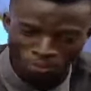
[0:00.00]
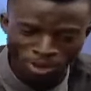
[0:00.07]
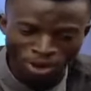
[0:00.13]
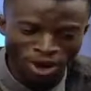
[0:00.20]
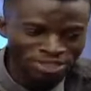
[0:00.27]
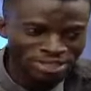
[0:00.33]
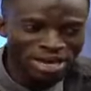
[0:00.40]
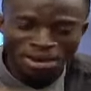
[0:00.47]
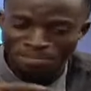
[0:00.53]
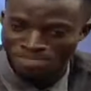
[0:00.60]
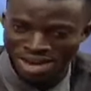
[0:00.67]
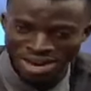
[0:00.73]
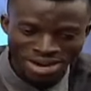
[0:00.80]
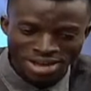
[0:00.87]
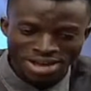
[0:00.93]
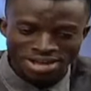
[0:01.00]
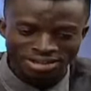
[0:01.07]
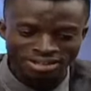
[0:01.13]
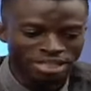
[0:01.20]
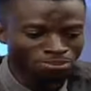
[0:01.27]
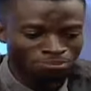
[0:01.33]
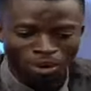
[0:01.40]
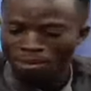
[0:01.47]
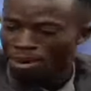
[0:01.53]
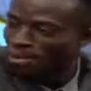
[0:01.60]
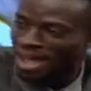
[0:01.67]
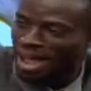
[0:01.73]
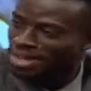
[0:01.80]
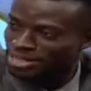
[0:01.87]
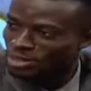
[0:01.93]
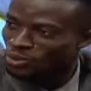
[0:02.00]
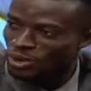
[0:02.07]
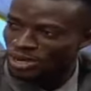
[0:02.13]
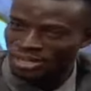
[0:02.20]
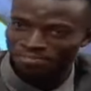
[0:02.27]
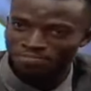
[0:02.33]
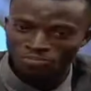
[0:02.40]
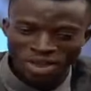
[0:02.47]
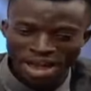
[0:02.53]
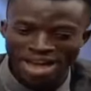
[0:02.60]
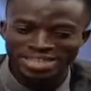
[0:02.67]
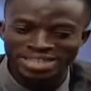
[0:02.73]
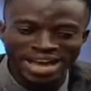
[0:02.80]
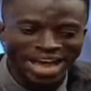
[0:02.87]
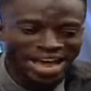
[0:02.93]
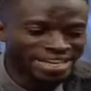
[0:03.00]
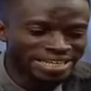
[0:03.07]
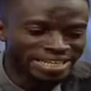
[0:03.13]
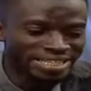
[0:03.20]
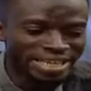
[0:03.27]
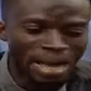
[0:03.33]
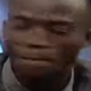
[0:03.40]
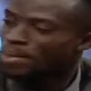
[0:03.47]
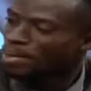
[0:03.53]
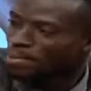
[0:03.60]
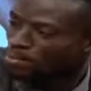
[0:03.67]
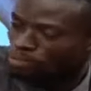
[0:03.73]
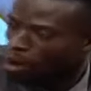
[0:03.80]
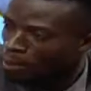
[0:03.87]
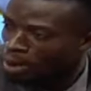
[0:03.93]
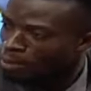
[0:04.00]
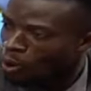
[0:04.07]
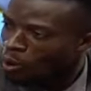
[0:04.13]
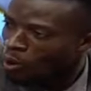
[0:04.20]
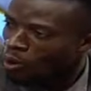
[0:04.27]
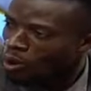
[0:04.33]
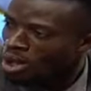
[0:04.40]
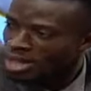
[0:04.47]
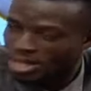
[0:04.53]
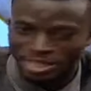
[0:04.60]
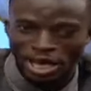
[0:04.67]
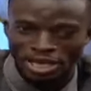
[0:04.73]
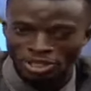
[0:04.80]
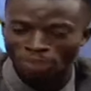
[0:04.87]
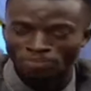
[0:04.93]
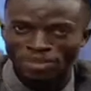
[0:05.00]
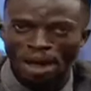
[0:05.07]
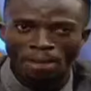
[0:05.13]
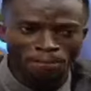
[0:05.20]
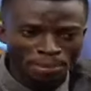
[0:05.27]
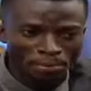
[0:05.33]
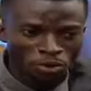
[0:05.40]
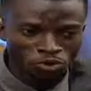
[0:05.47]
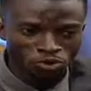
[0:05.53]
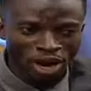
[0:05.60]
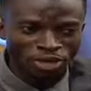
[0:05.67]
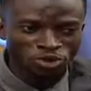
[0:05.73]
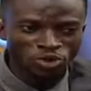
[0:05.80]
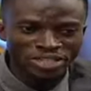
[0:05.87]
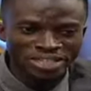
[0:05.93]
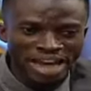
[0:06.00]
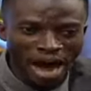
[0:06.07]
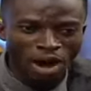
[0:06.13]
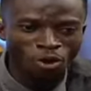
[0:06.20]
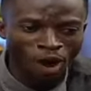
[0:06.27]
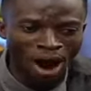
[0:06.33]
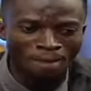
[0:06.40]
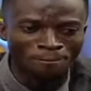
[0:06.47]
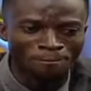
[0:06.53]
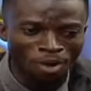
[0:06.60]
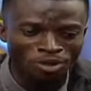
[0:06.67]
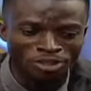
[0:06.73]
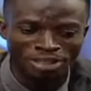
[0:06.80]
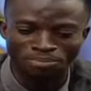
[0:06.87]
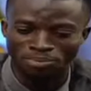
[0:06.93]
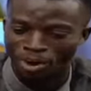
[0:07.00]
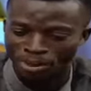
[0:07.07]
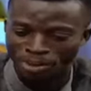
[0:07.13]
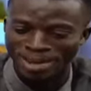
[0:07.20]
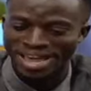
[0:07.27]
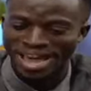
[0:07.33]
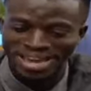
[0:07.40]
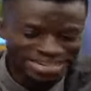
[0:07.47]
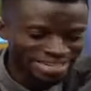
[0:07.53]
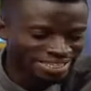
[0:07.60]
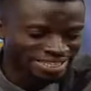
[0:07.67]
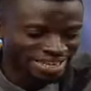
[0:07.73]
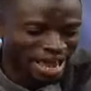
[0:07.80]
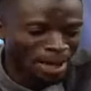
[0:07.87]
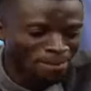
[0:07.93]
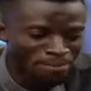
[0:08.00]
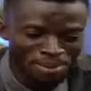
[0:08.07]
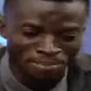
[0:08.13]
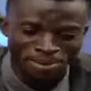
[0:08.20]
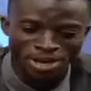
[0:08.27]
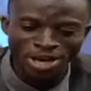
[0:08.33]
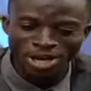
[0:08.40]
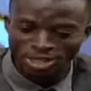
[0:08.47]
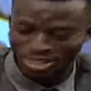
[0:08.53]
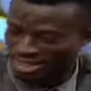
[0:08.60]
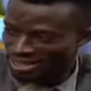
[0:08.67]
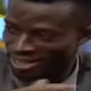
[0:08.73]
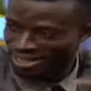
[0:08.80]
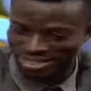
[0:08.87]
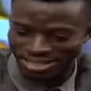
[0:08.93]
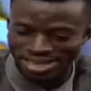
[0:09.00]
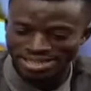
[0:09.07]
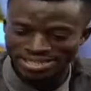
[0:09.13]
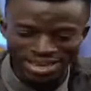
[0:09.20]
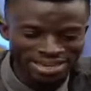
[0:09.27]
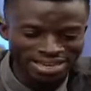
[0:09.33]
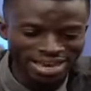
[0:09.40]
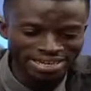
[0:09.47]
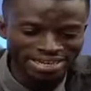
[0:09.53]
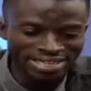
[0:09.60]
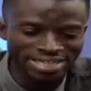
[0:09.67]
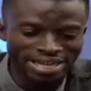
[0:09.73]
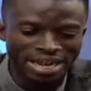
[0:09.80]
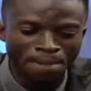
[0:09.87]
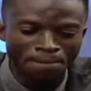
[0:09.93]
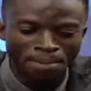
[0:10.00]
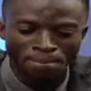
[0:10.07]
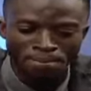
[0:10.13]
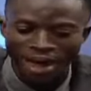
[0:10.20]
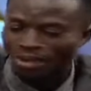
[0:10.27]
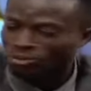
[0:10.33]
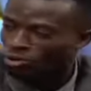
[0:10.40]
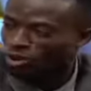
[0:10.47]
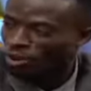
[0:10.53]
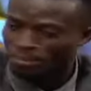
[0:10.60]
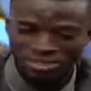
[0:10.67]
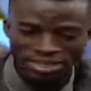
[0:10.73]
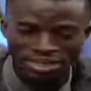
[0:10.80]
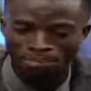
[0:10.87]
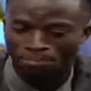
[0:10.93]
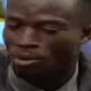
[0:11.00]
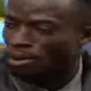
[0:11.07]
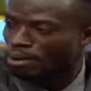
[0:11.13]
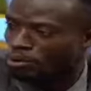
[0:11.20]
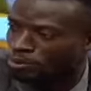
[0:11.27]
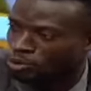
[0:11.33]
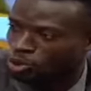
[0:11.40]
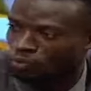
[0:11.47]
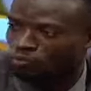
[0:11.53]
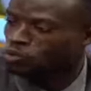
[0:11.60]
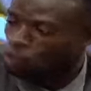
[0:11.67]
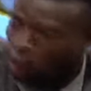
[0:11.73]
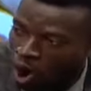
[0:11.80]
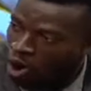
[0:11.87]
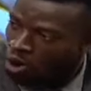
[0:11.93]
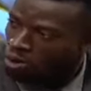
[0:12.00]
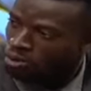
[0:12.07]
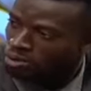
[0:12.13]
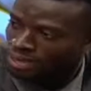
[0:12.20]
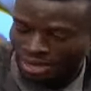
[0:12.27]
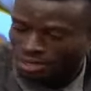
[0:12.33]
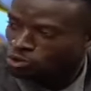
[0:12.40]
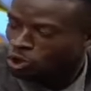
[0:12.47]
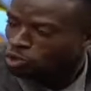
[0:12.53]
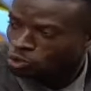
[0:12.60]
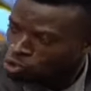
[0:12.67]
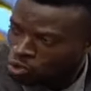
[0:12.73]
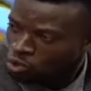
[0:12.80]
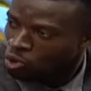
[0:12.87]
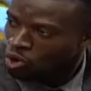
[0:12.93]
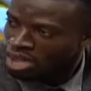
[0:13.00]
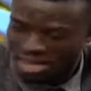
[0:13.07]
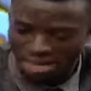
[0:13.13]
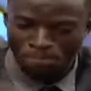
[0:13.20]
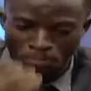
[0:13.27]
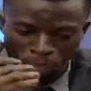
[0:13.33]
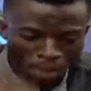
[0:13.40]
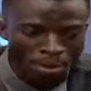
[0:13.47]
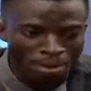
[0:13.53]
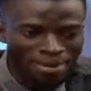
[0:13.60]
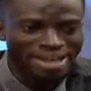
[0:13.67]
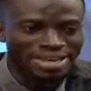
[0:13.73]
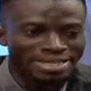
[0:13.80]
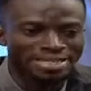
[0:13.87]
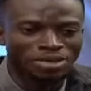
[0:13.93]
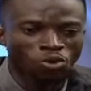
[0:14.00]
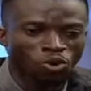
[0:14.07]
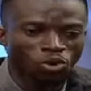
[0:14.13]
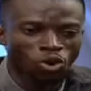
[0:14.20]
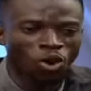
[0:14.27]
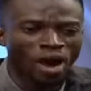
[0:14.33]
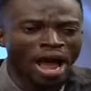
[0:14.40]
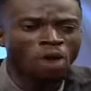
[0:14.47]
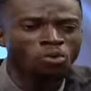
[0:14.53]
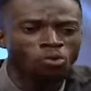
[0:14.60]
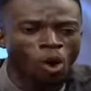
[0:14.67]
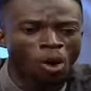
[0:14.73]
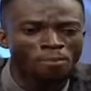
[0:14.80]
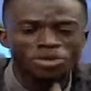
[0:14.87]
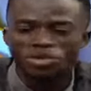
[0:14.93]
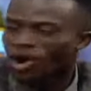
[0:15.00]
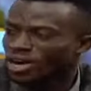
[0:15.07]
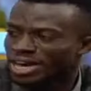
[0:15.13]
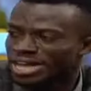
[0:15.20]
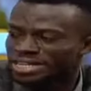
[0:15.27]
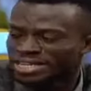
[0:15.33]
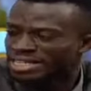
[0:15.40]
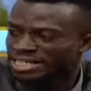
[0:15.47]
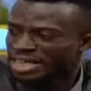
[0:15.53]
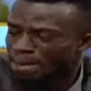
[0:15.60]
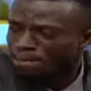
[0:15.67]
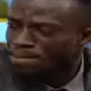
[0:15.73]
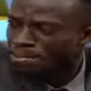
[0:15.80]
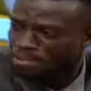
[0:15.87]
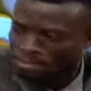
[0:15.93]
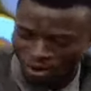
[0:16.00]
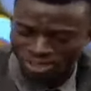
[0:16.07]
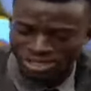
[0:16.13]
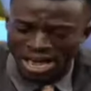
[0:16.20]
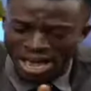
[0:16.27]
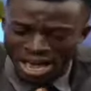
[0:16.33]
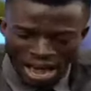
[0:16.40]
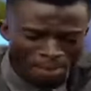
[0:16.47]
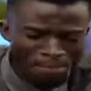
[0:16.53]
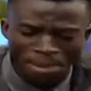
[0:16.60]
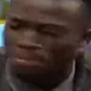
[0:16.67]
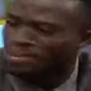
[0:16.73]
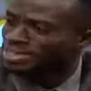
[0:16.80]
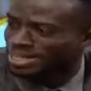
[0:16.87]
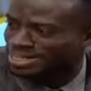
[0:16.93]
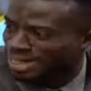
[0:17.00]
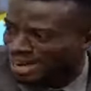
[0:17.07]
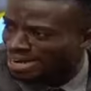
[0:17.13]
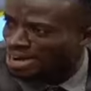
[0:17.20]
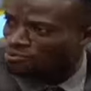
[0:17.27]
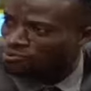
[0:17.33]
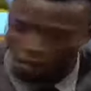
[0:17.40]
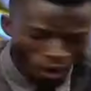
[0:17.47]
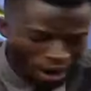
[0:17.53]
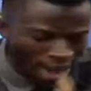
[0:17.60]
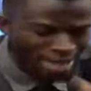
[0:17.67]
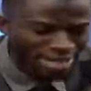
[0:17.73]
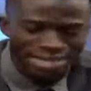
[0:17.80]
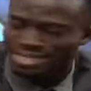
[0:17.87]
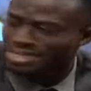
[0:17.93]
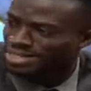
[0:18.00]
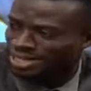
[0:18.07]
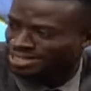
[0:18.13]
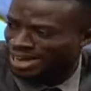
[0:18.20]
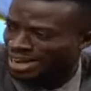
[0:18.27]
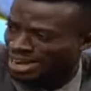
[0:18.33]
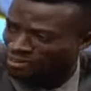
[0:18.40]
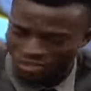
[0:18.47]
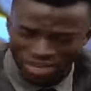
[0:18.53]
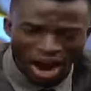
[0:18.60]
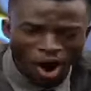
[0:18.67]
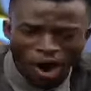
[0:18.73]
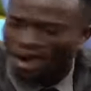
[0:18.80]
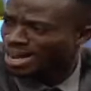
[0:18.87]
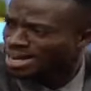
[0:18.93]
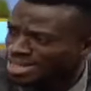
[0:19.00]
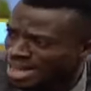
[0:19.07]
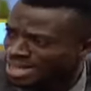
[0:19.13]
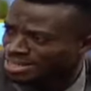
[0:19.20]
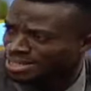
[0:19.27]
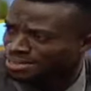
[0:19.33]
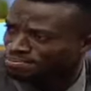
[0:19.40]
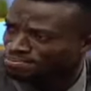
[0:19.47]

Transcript: Because, man, this problem here at the wing, and yeah, NDC MPP problem. So sometimes people try to narrow and box the problem at NDC and MPP, thinking say you take NDC and MPP out of the picture, the problem will be solved. No, that is not true. Problem now yet no go beyond NDC and MPP. Yeah. Because MPP in China for NDC in China, they are organized.